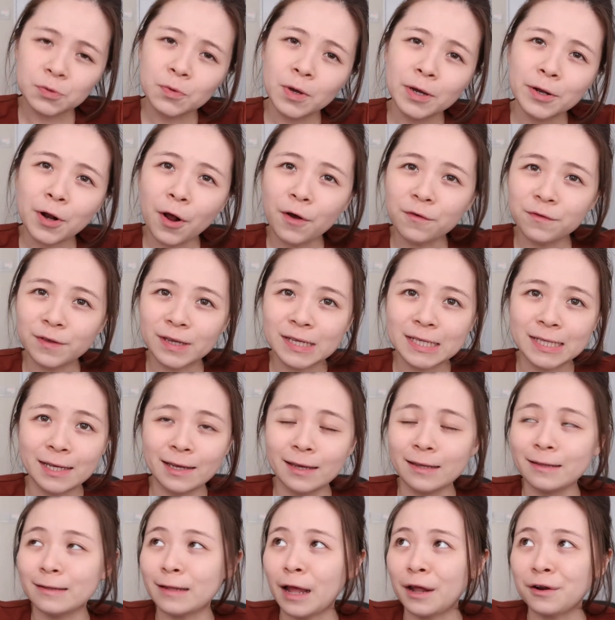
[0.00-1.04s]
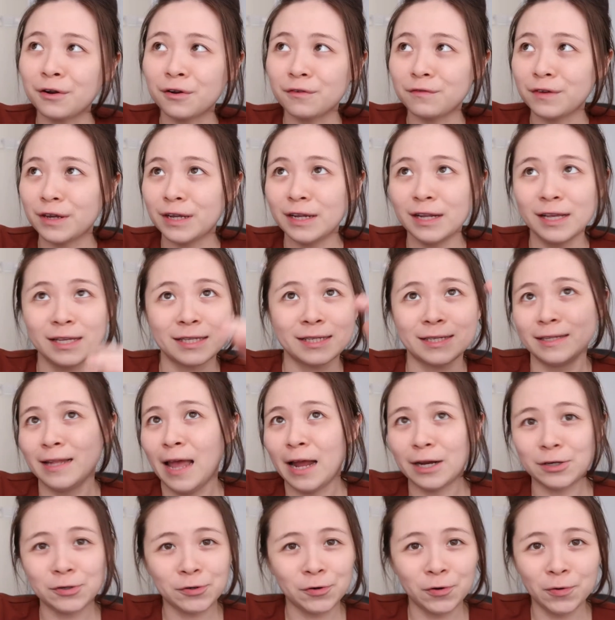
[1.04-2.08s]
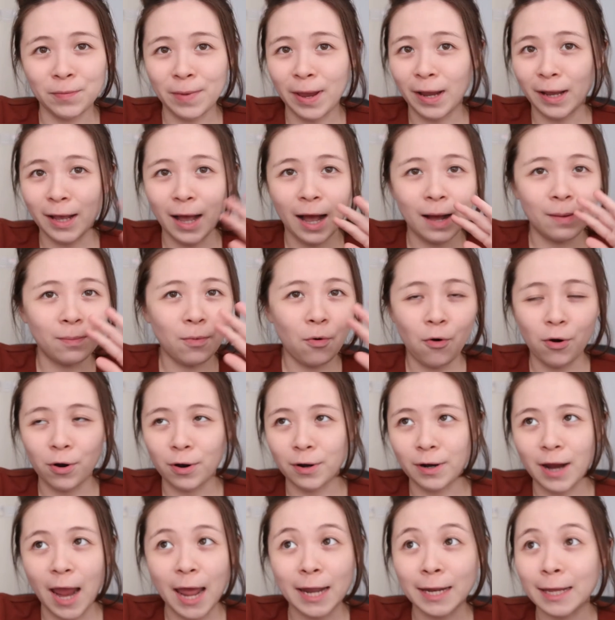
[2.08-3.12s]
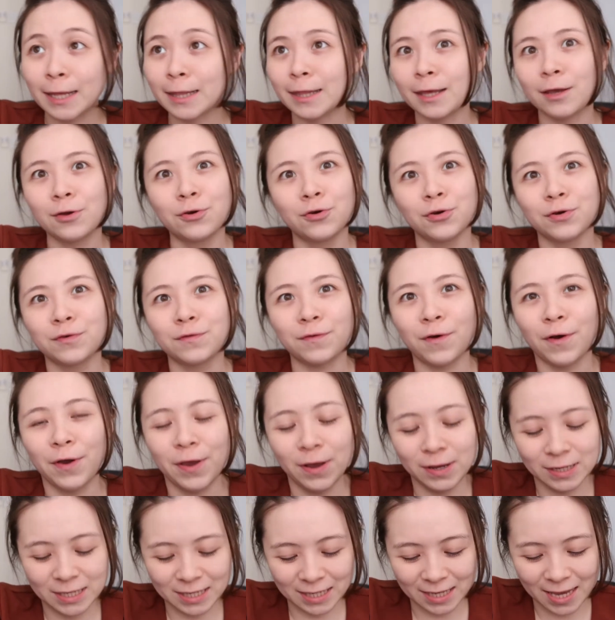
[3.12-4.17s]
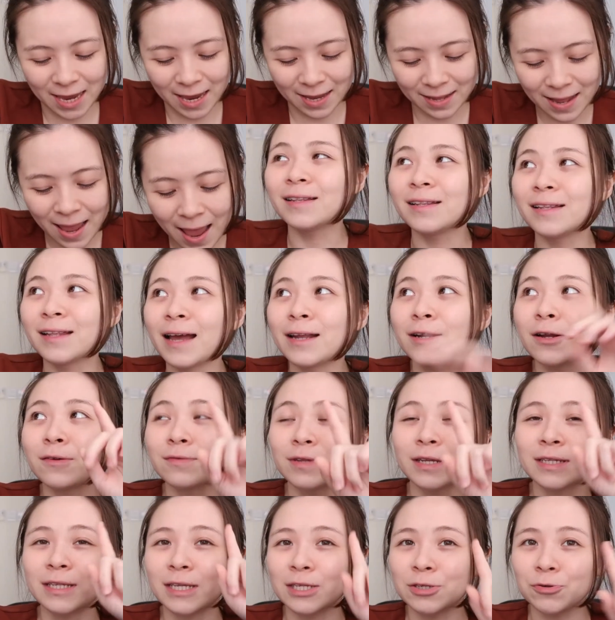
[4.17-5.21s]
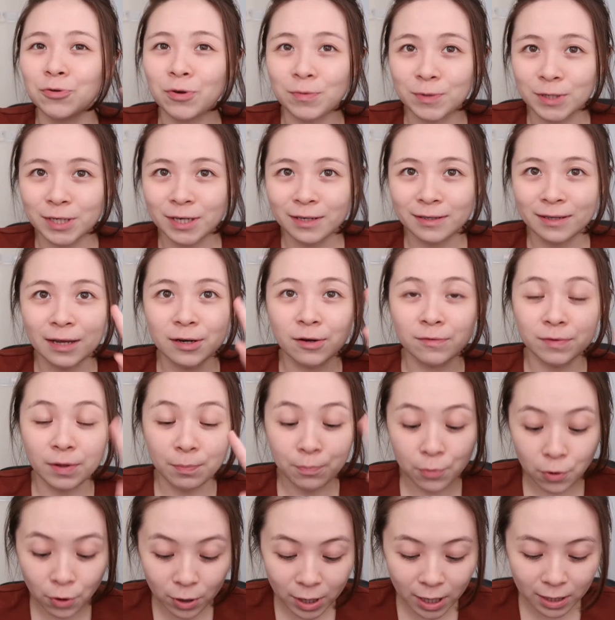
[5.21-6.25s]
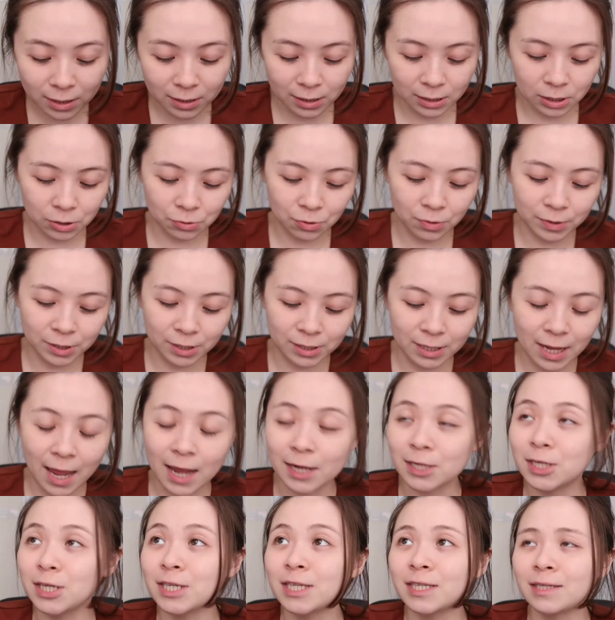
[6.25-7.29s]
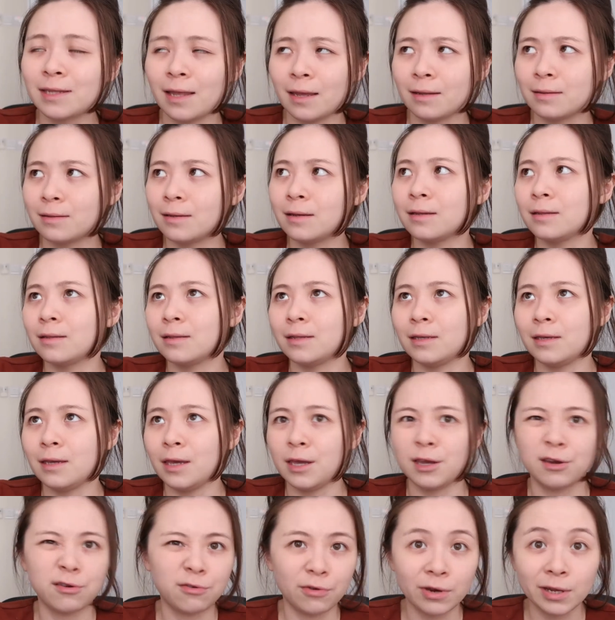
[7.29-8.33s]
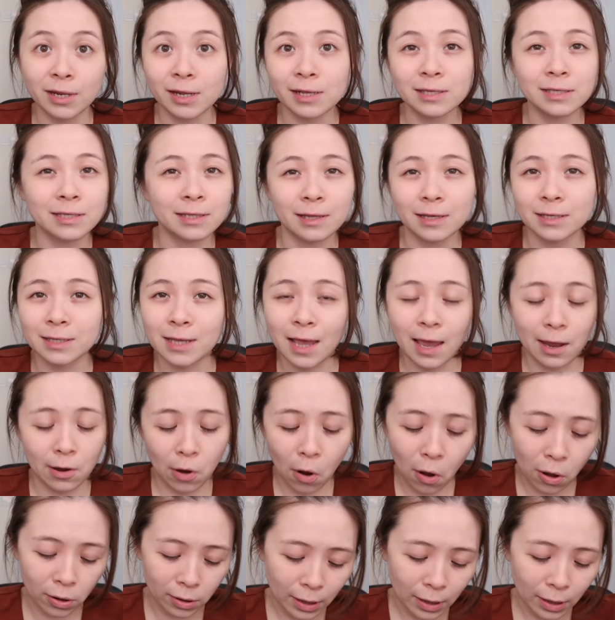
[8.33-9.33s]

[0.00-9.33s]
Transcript: one, obviously, none of it is natural makeup or anything good for your skin. None of the description, none of the product description actually stated the ingredients list at all.